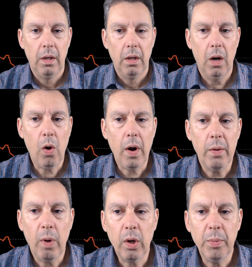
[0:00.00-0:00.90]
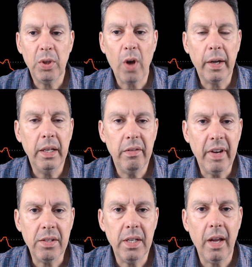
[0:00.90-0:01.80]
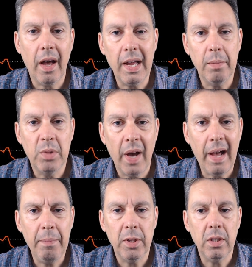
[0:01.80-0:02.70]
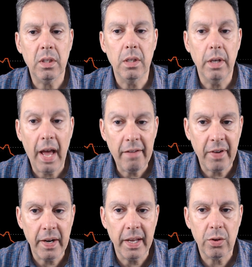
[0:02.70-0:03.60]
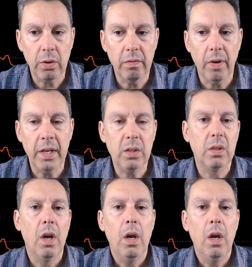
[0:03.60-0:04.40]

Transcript: All right, welcome to Talking Investing. I am Tom. This is not financial advice.